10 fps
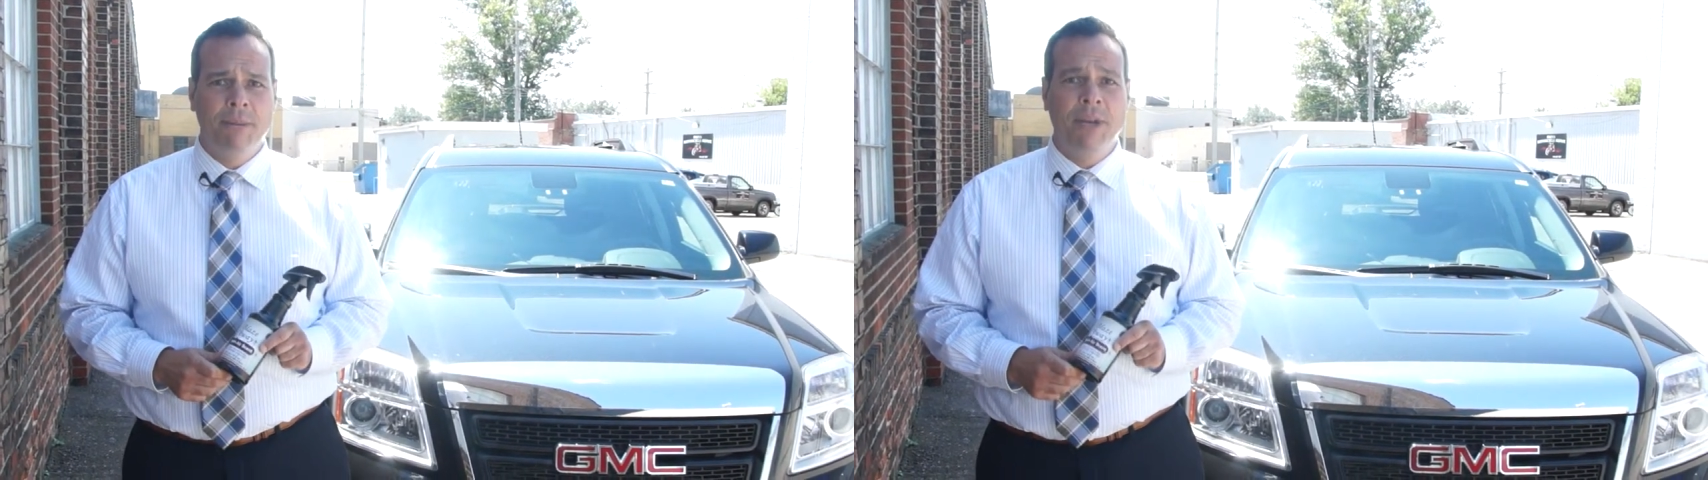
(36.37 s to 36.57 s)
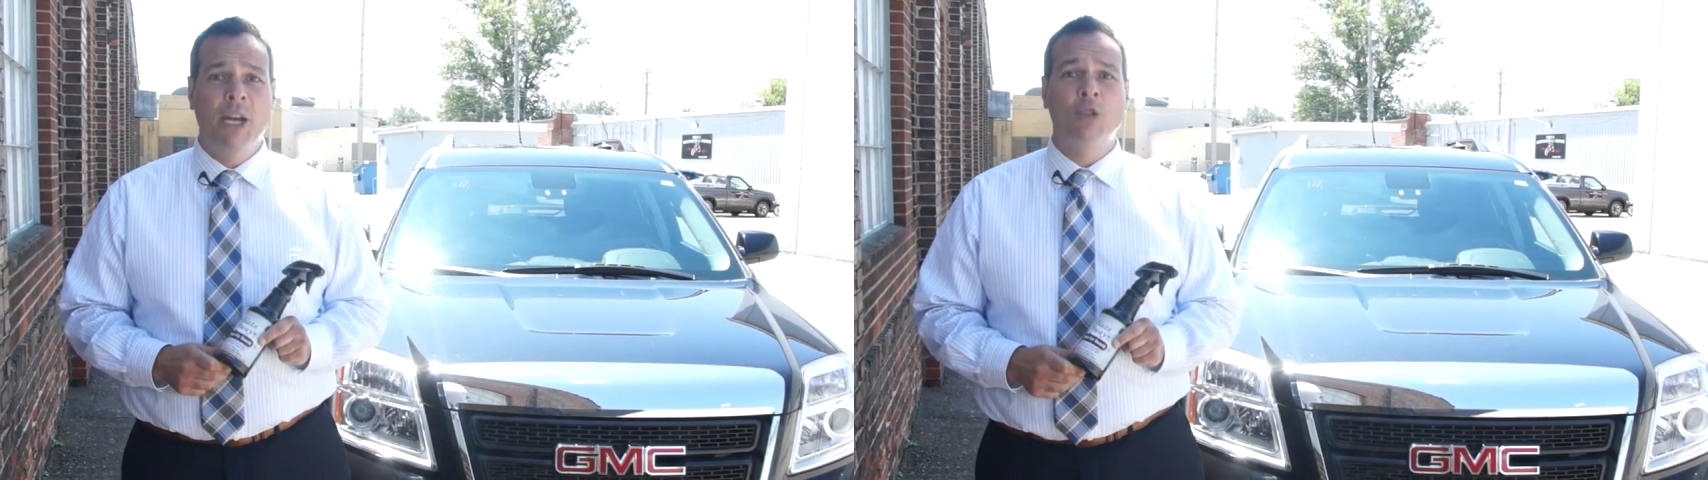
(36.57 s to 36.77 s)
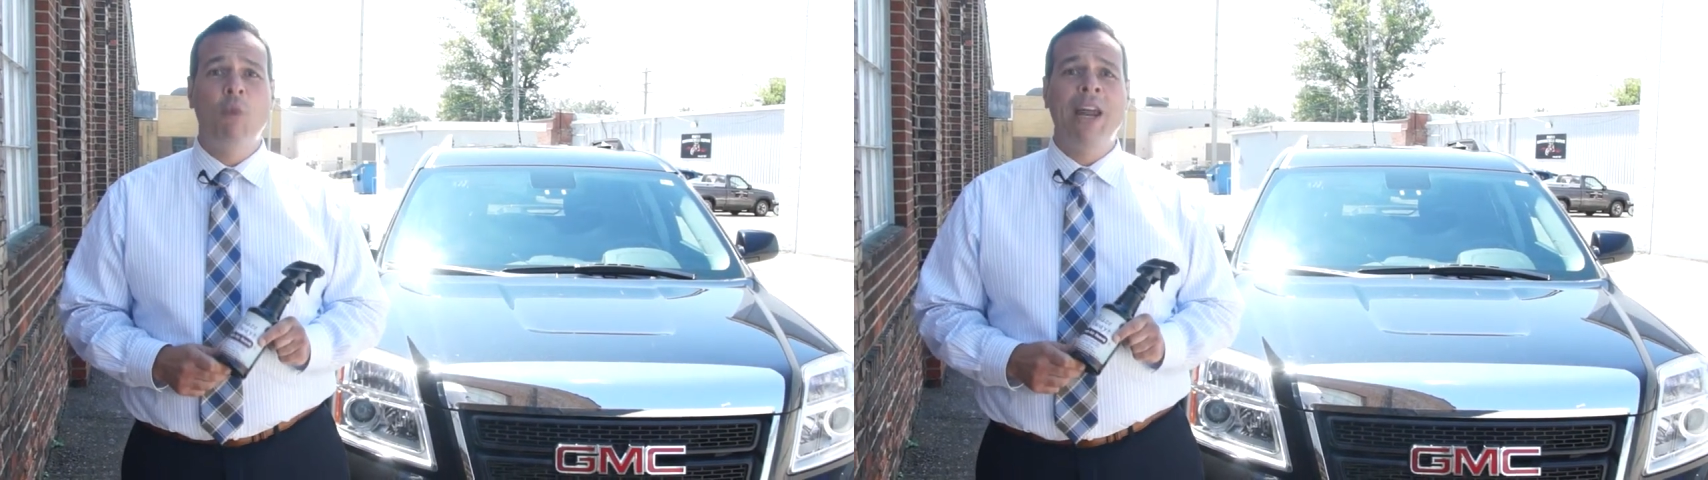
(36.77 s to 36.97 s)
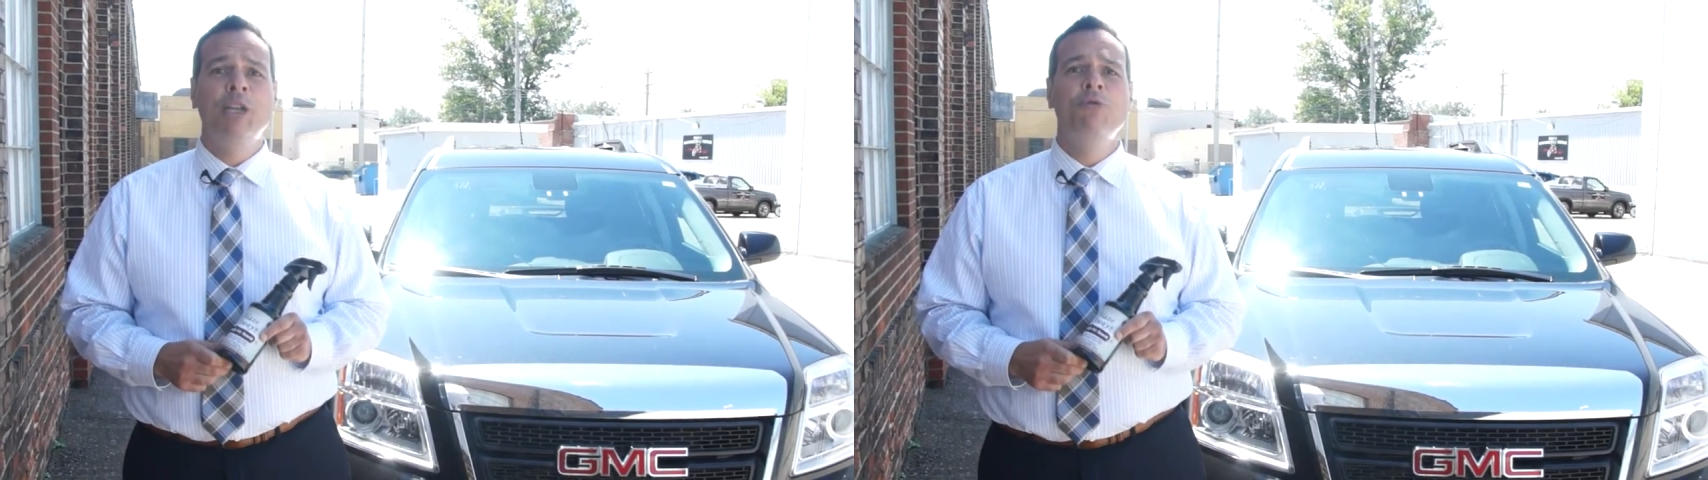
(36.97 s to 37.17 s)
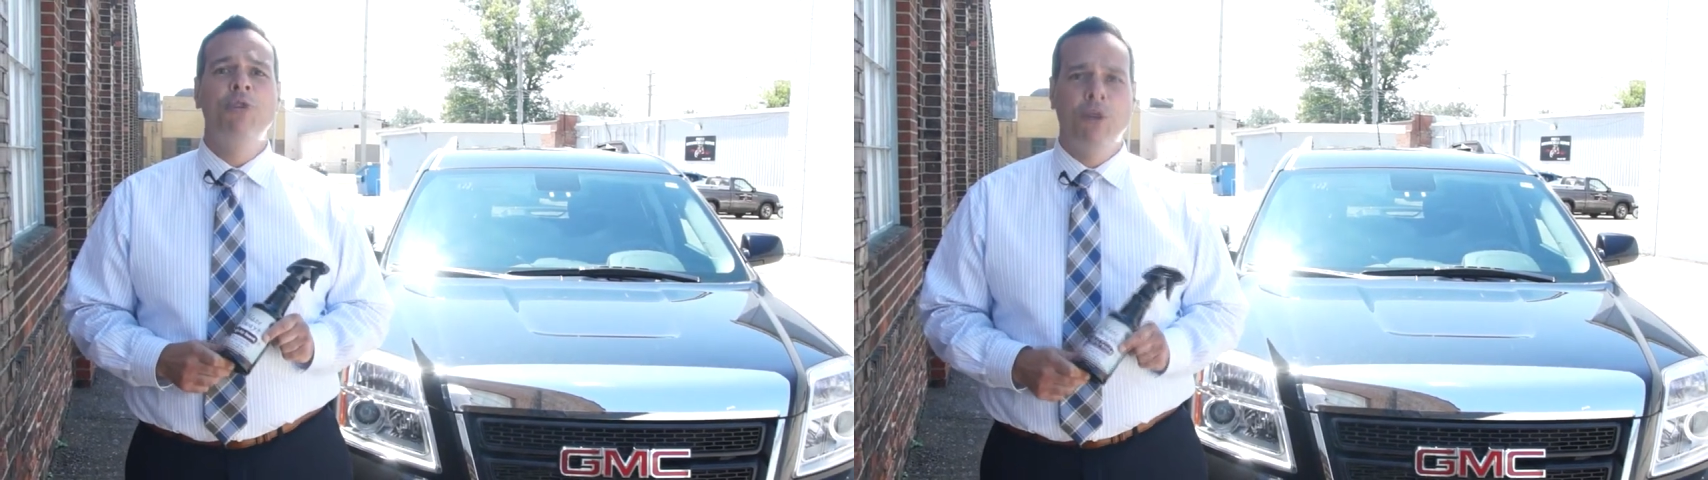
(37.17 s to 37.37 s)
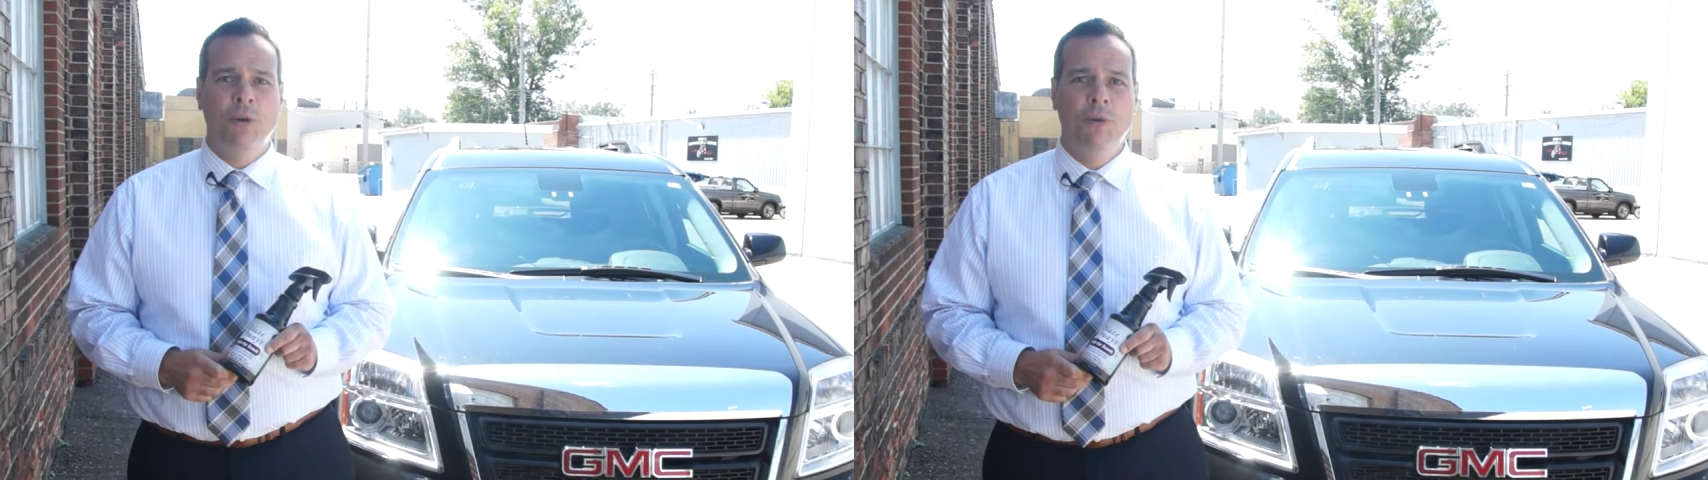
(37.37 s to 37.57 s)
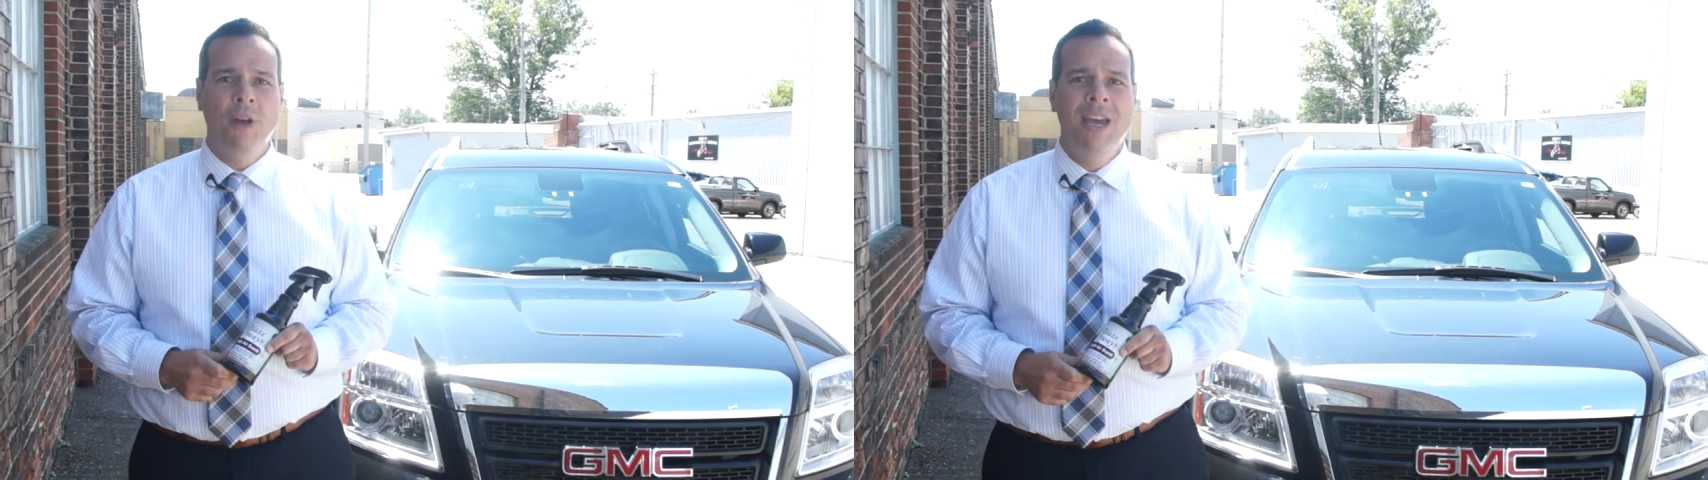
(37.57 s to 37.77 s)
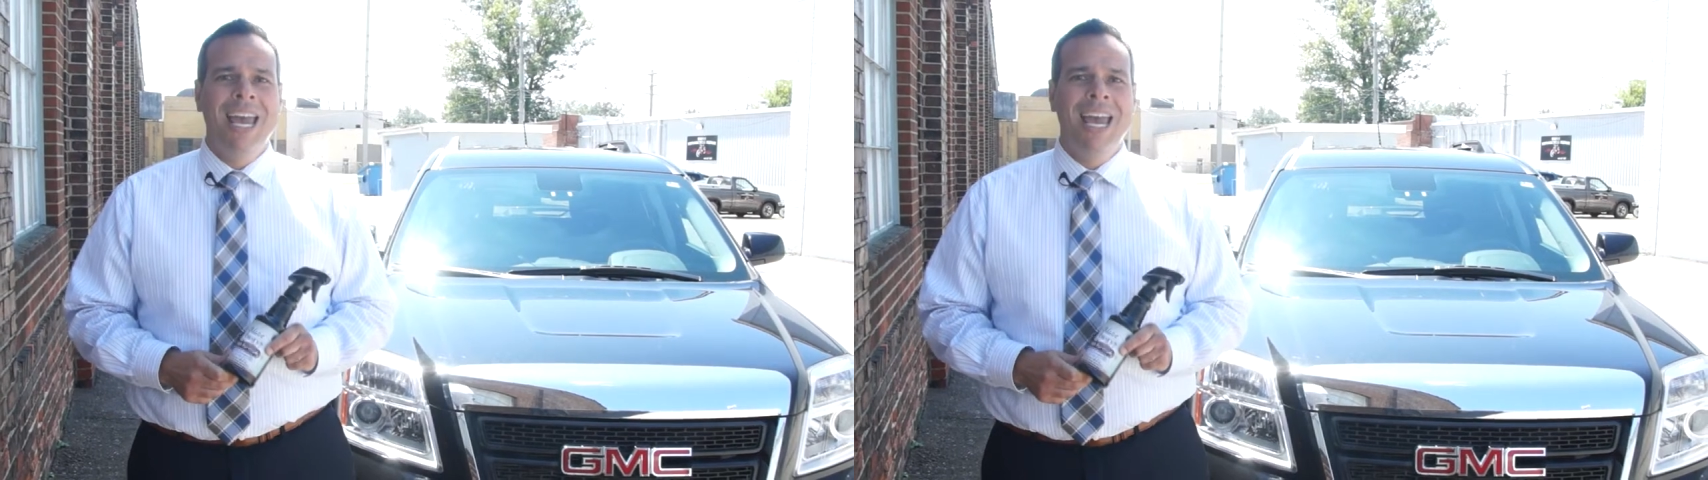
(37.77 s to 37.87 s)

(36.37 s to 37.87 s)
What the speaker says: because when you do,